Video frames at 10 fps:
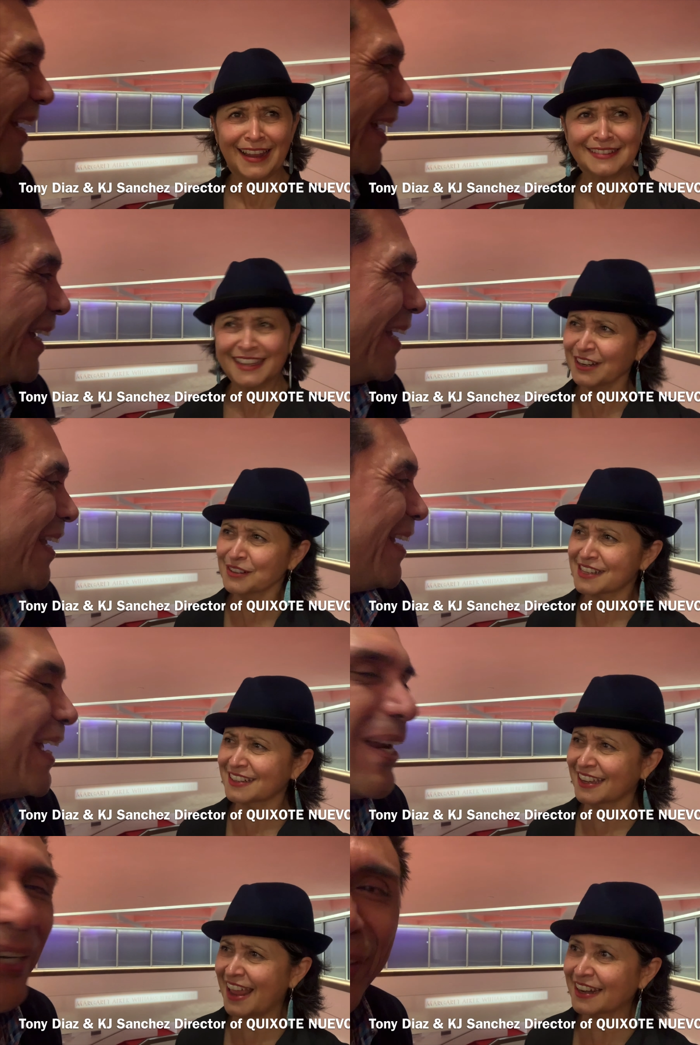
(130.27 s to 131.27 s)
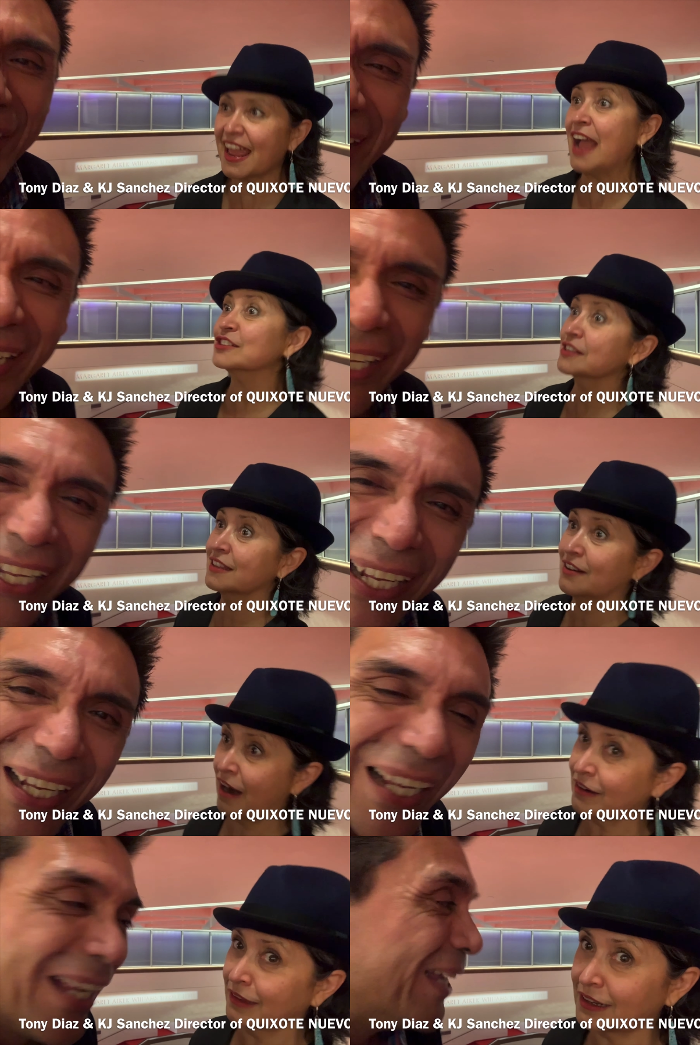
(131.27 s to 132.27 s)
Speaker 1: Latinos in Connecticut? Actually, there
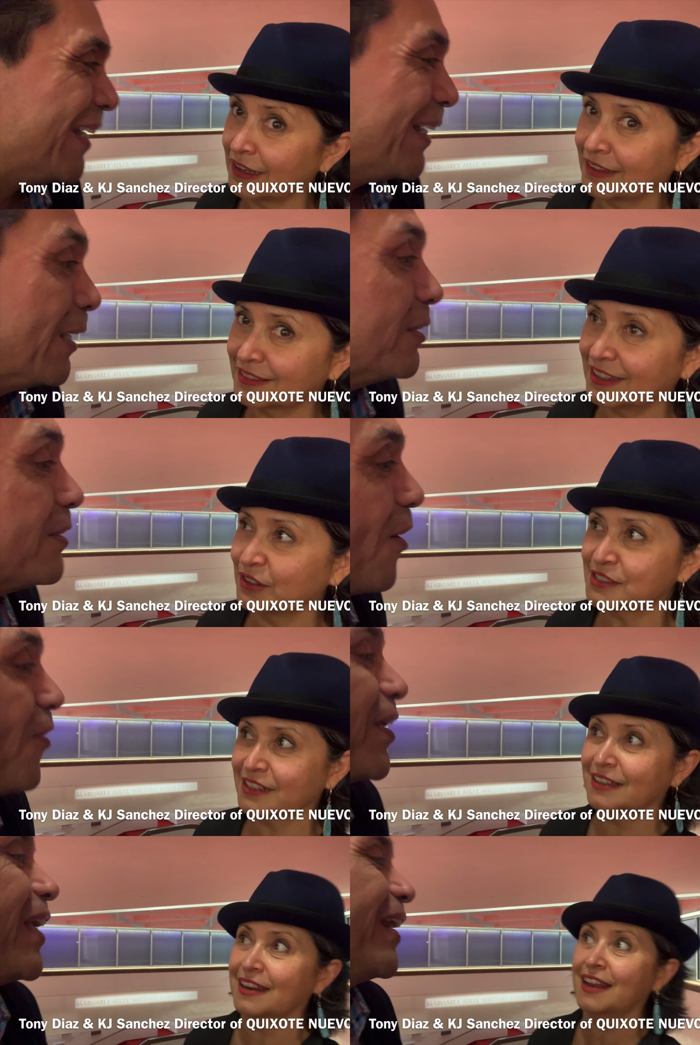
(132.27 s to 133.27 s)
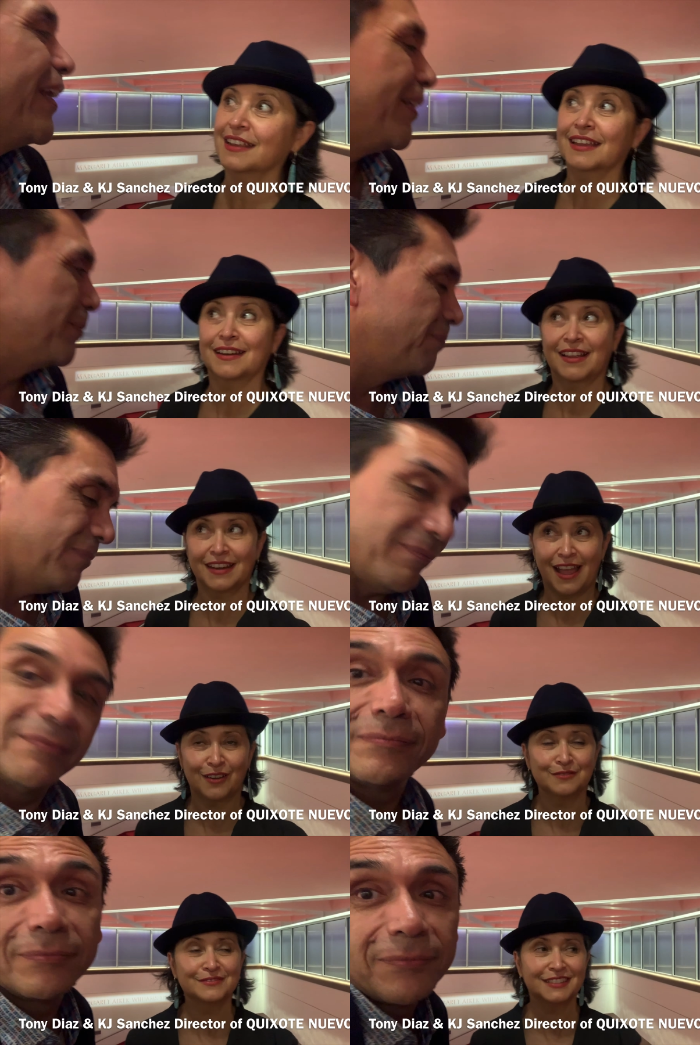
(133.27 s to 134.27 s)
are a lot of Latinos no in Connecticut kidding. right now.
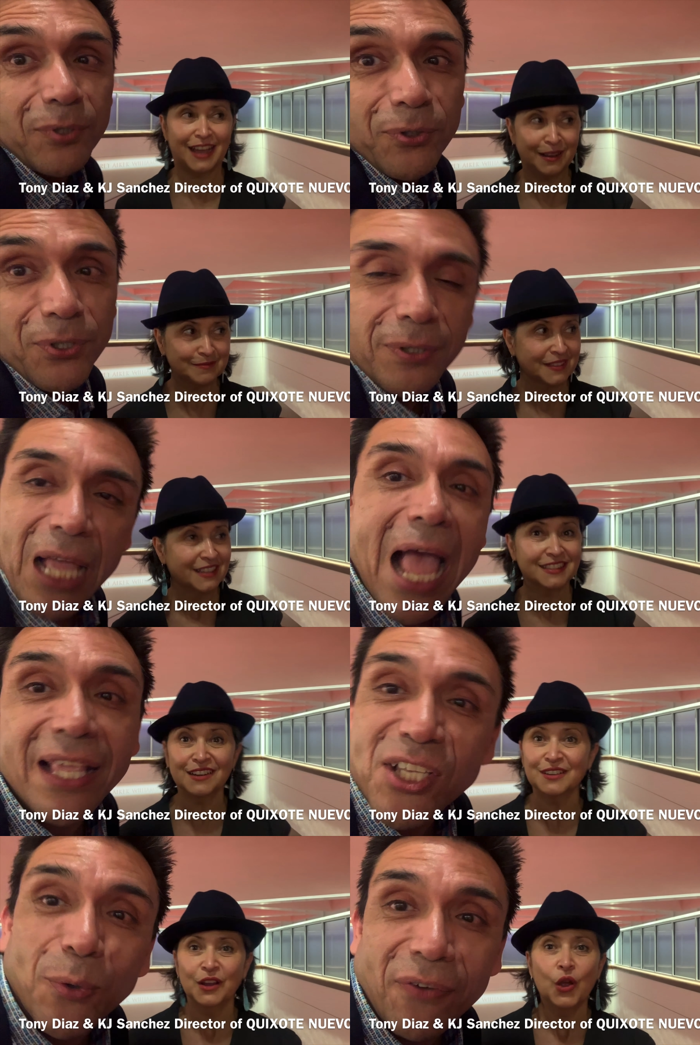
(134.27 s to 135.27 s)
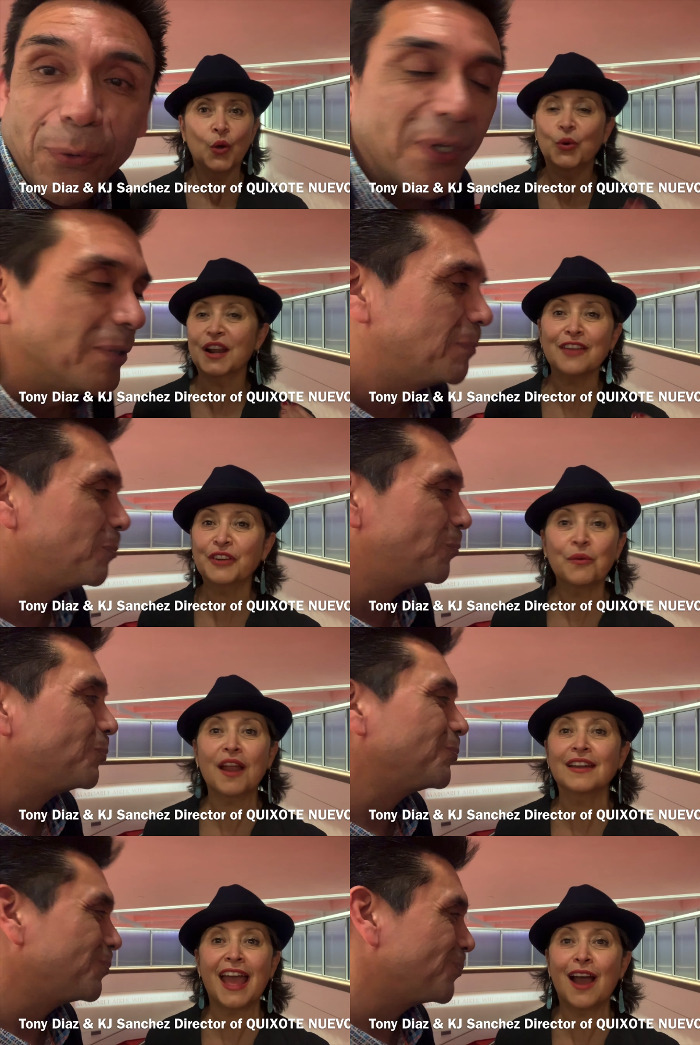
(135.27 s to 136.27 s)
Yeah. I guess we're everywhere. We're everywhere
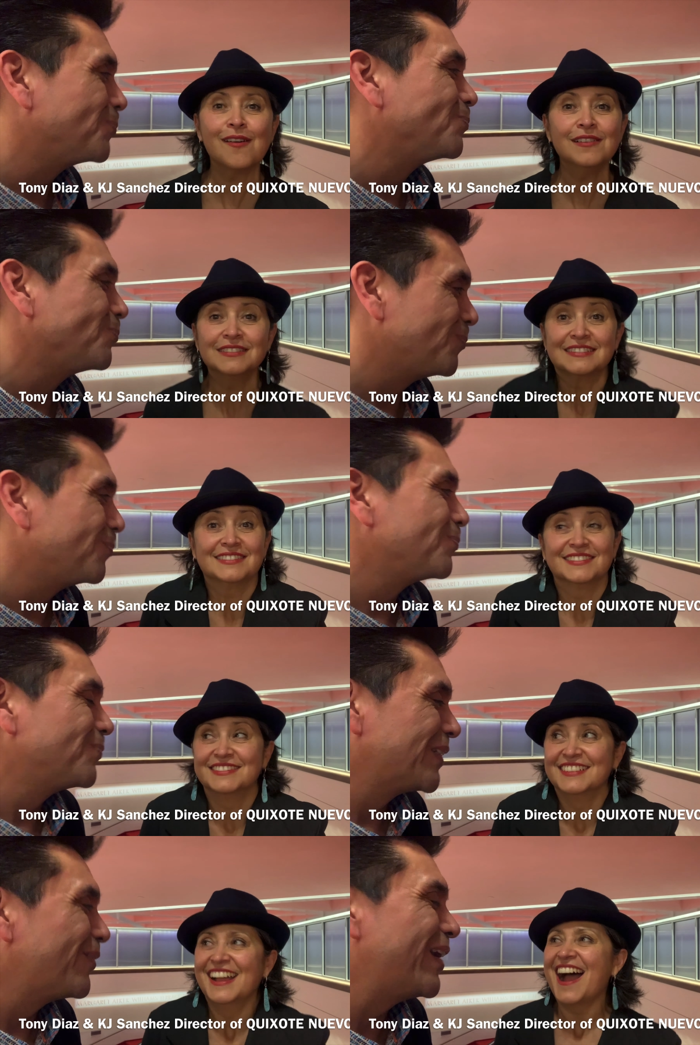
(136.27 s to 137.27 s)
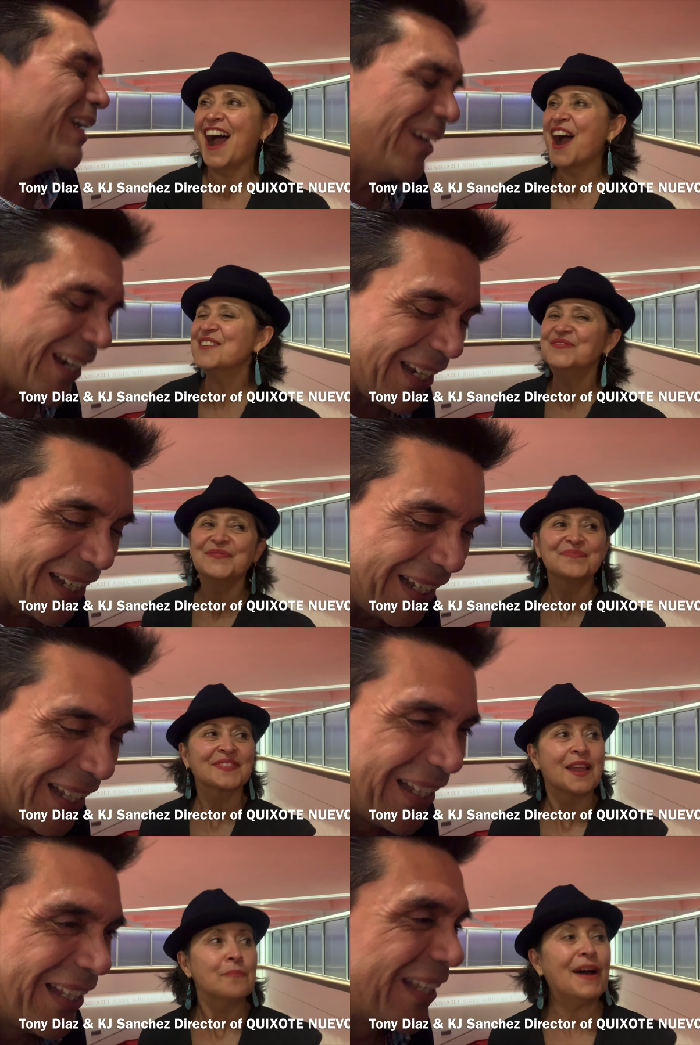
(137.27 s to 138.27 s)
now. Um,
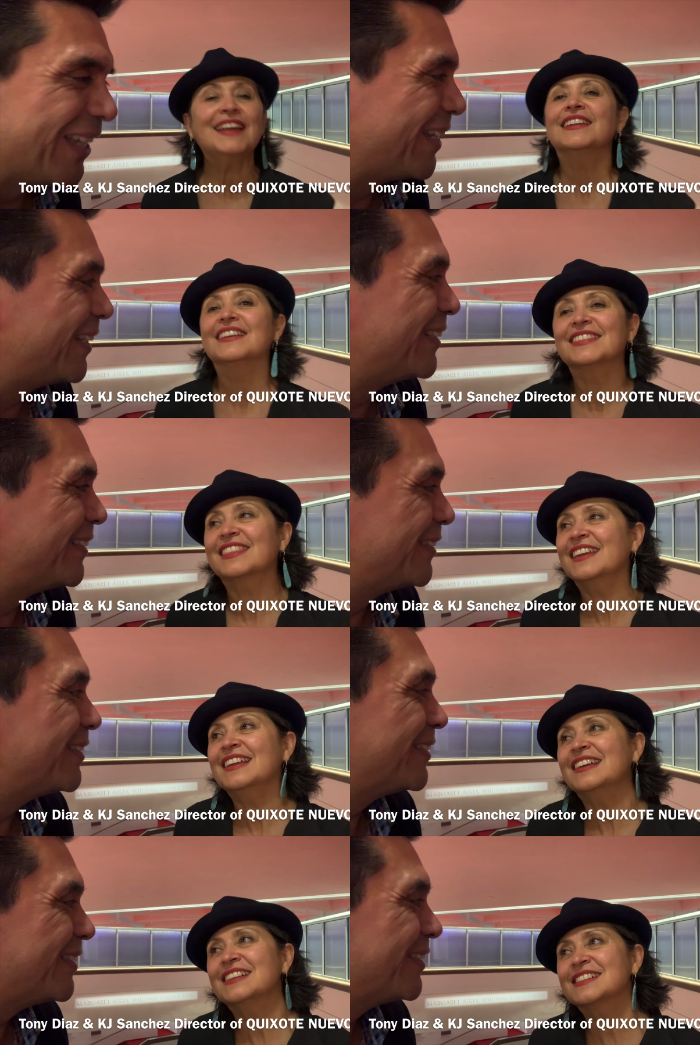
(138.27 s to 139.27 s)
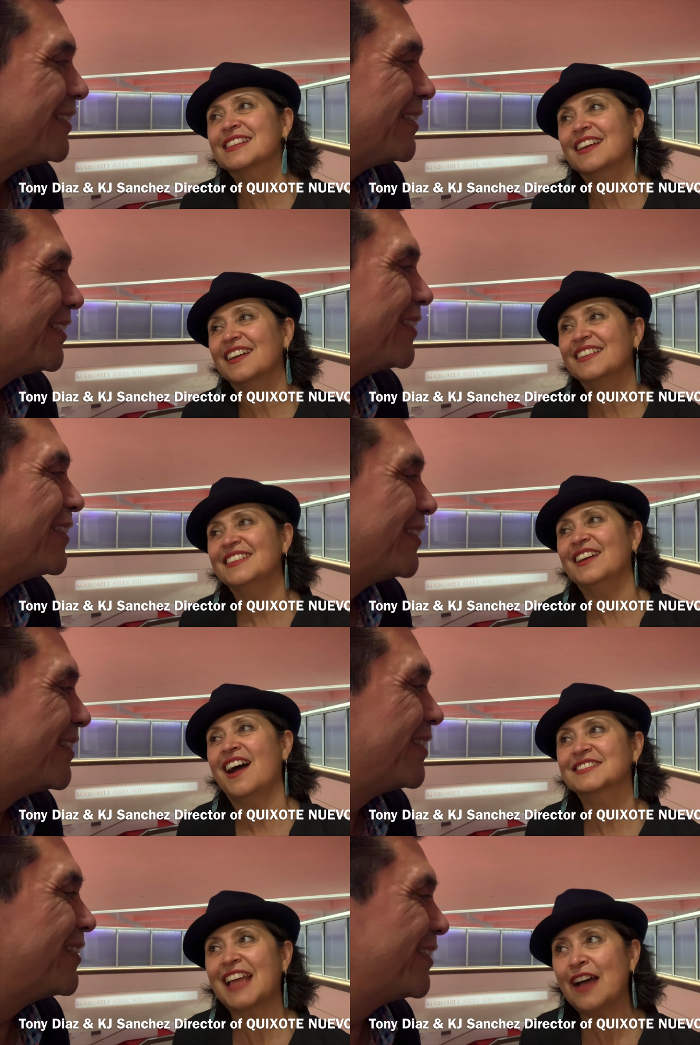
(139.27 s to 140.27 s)
but the thing is,
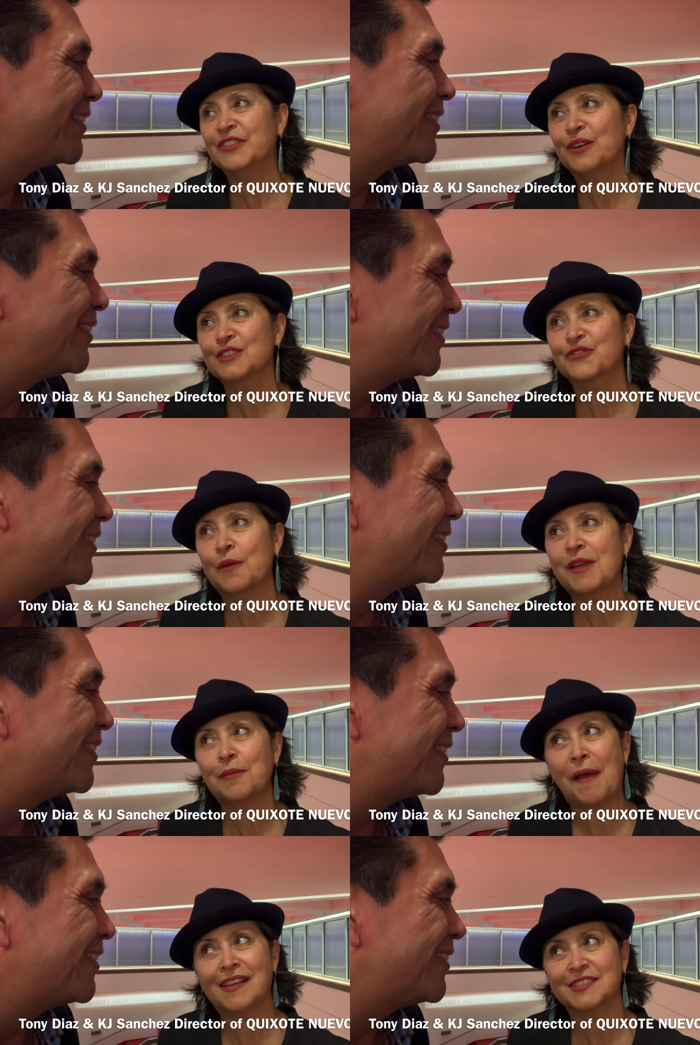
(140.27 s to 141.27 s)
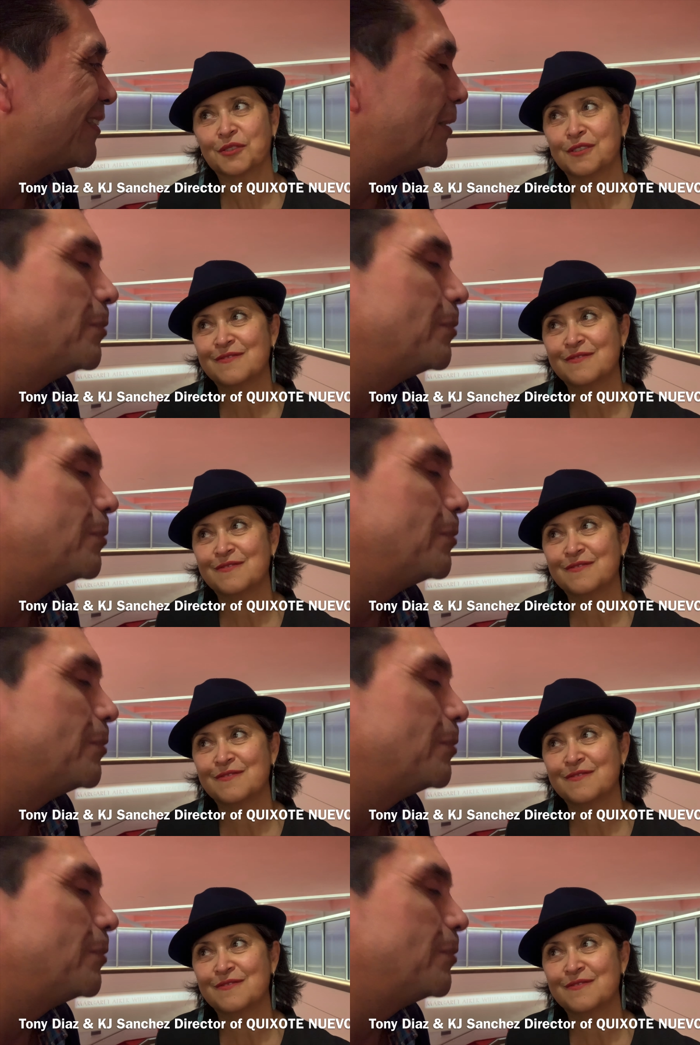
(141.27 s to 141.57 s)
Octavio's from El Paso.